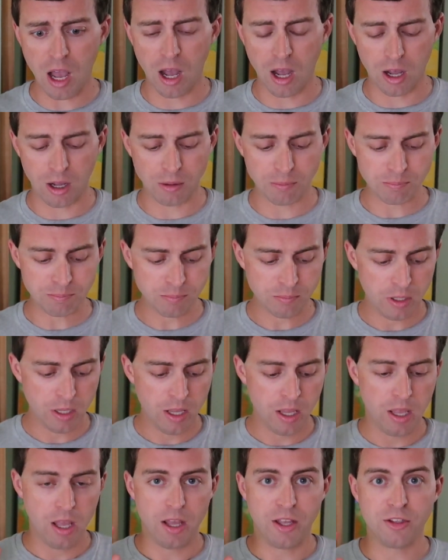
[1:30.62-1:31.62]

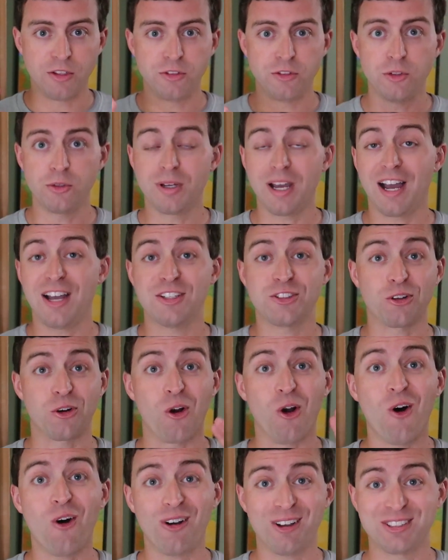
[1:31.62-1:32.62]
You guys
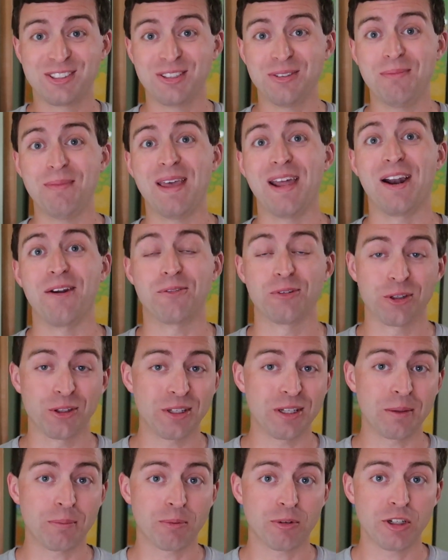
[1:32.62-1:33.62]
are awesome and I
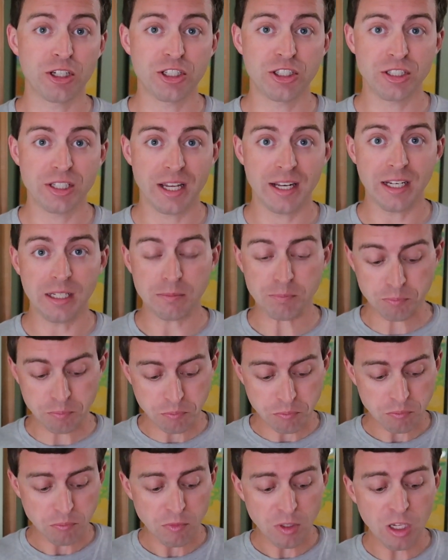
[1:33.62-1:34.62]
really appreciate it.
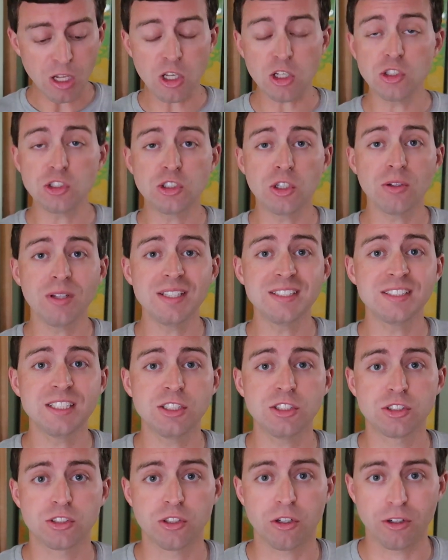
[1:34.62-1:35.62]
So let's
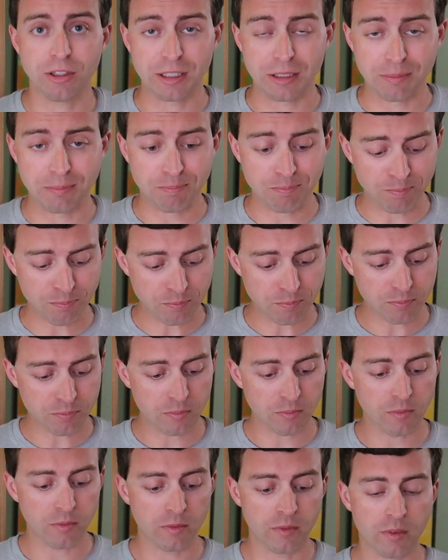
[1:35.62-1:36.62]
get started.
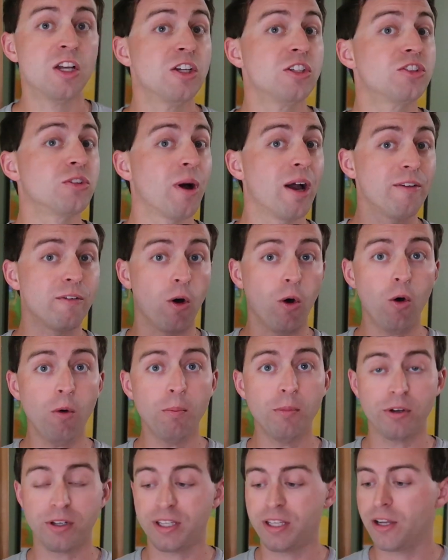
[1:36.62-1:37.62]
So I have a
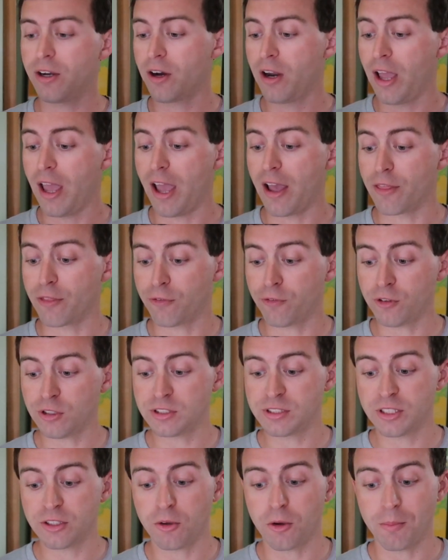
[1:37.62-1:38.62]
whole book here, and the
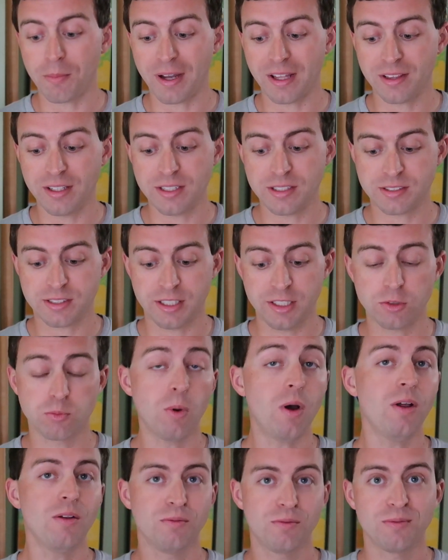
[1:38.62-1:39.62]
first thing on my list
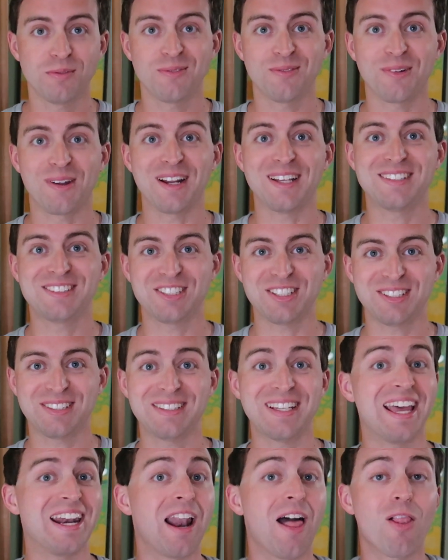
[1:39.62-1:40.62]
is, well, what I
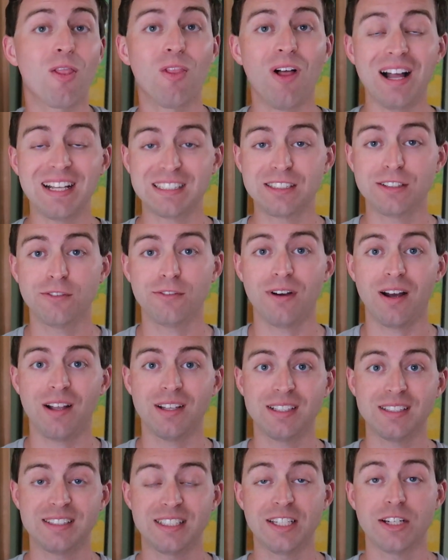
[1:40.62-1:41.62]
just said, lots of
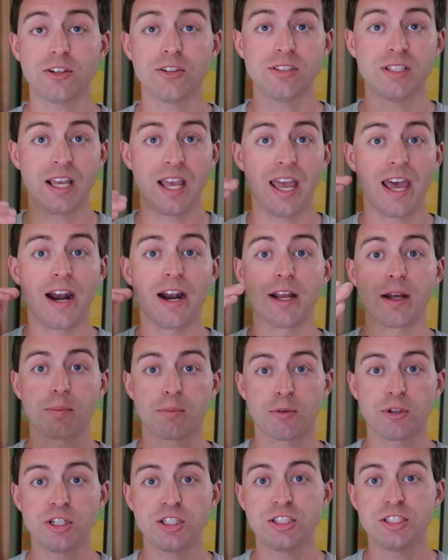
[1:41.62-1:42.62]
volunteers, and I
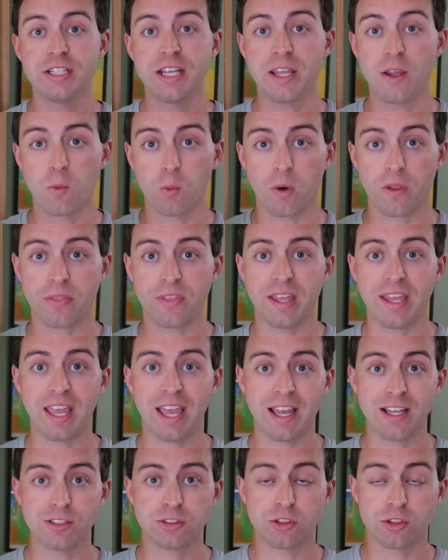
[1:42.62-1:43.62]
appreciate what they
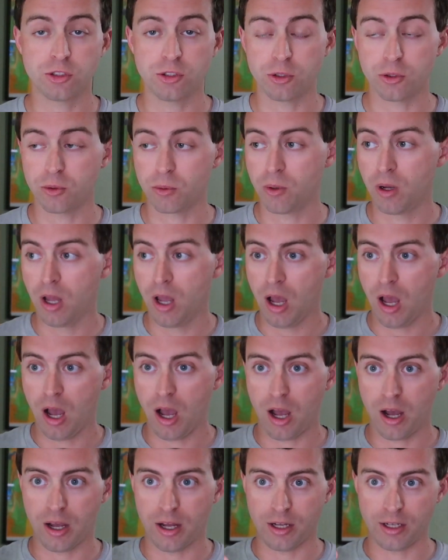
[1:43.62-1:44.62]
had to
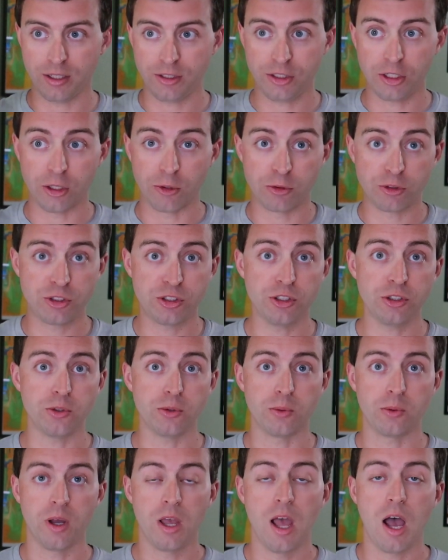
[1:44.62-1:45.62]

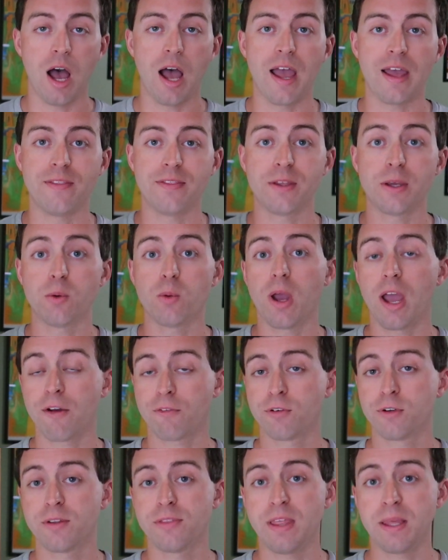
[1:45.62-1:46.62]
do and the
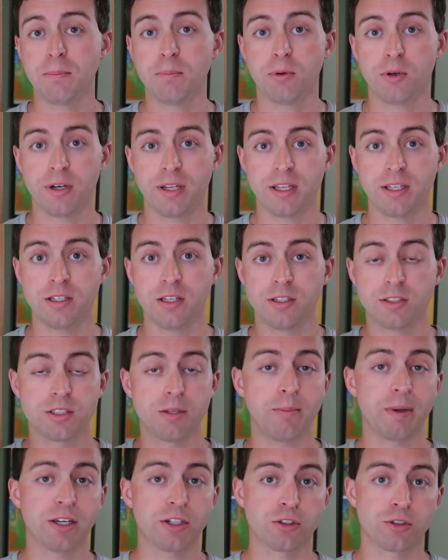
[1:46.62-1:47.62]
effort they put in
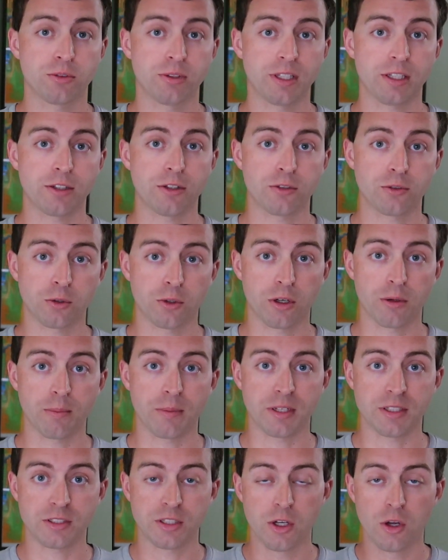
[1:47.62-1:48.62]
to make sure that the
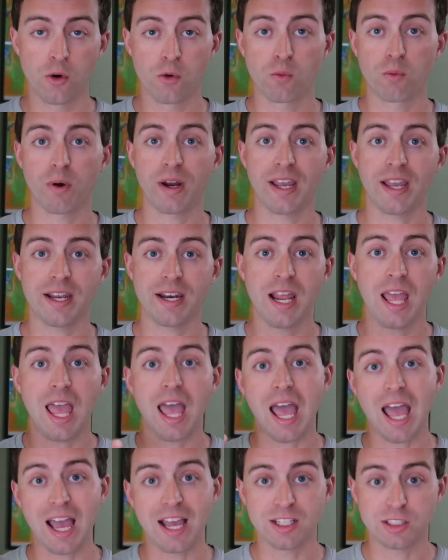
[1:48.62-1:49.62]
tournament ran
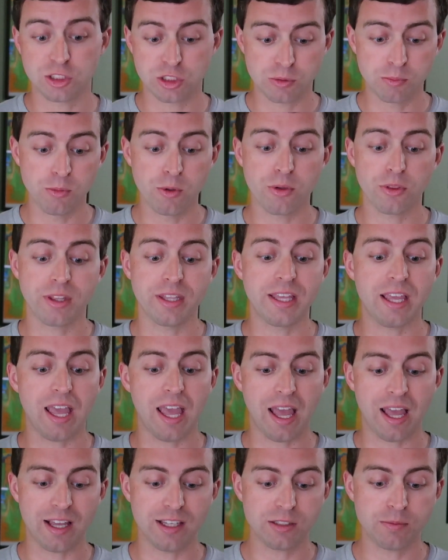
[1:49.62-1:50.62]
as smoothly
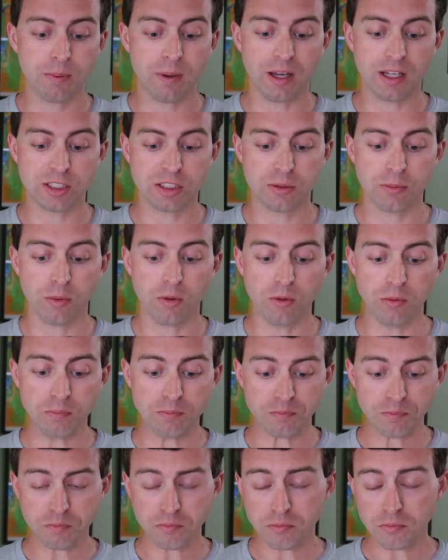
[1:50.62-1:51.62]
as possible.
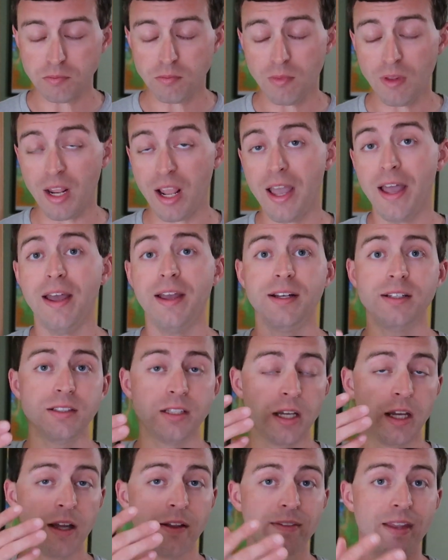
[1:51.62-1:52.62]

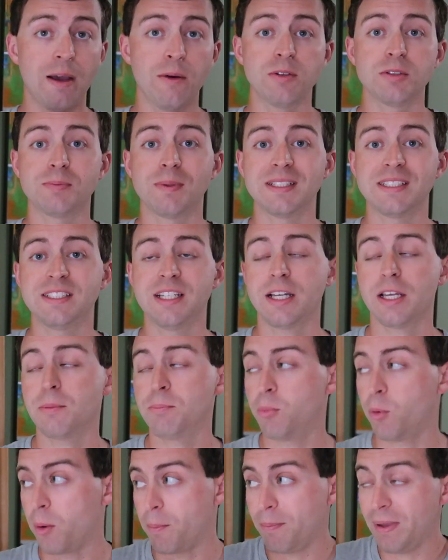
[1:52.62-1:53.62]
And that was my
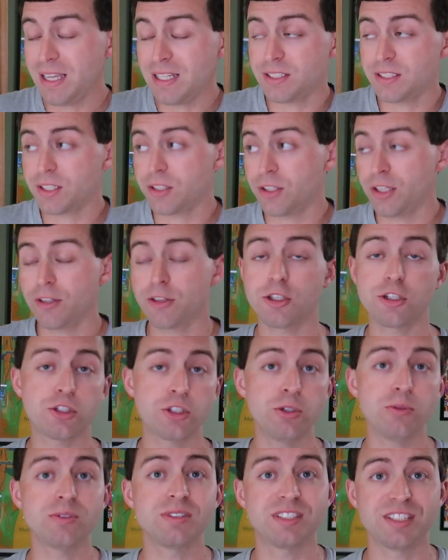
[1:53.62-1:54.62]
second point. Basically, the
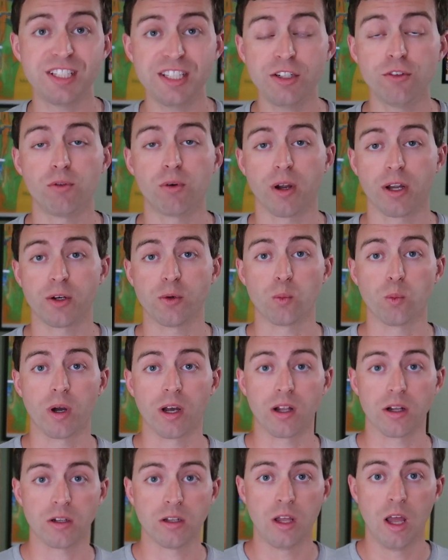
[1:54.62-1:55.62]
shoot did run
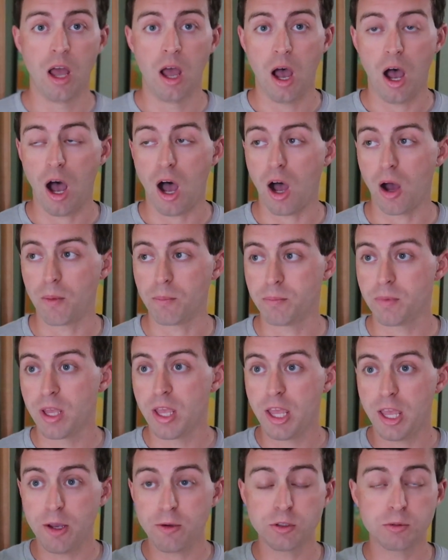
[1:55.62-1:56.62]
well.
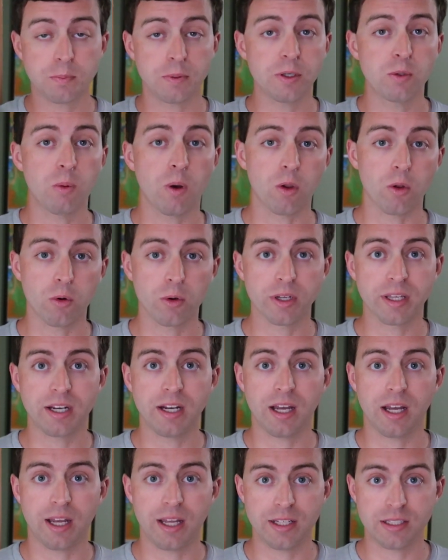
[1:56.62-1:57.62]
It was pretty well
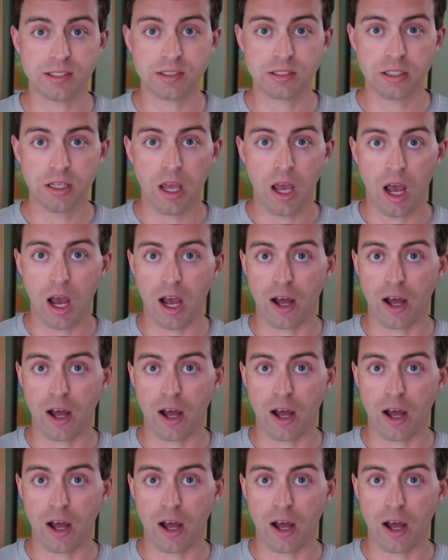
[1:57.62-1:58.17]
organized.